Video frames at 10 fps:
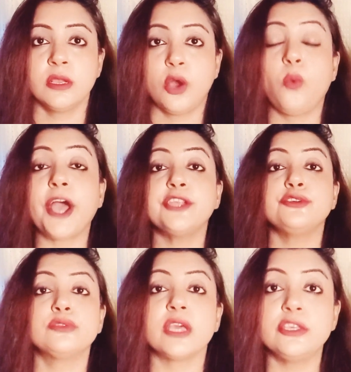Why do
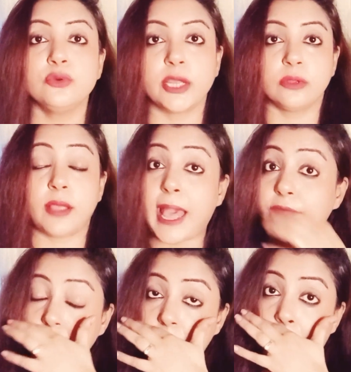you think you can have
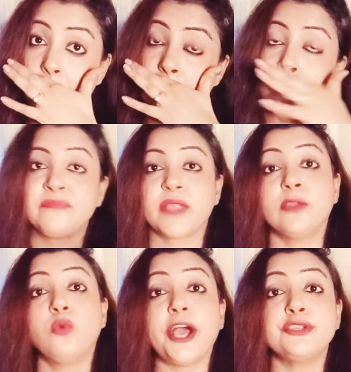it?
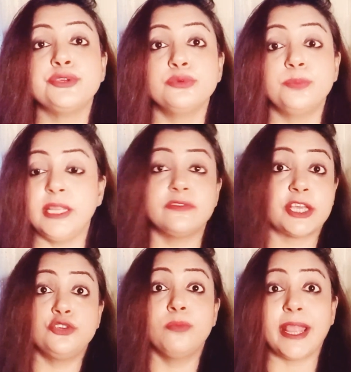And why do you believe
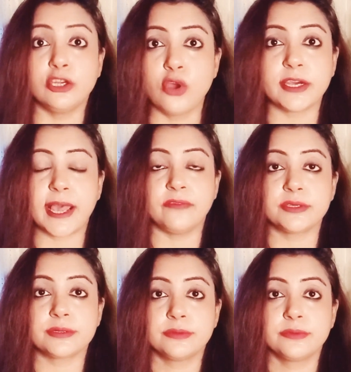that you might not have
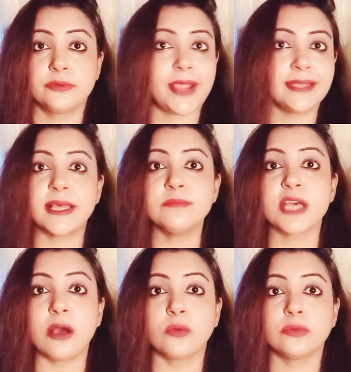it? Write them
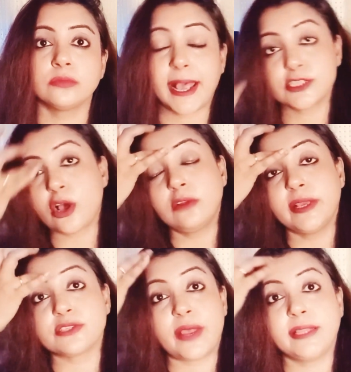down. As
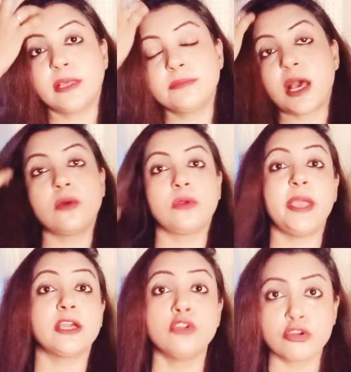always, write them down.
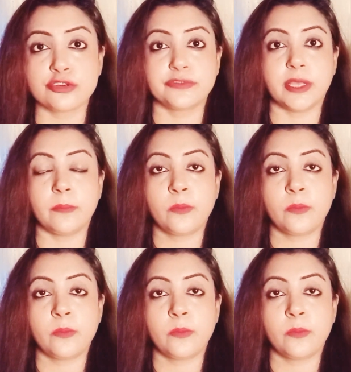Make a note of them.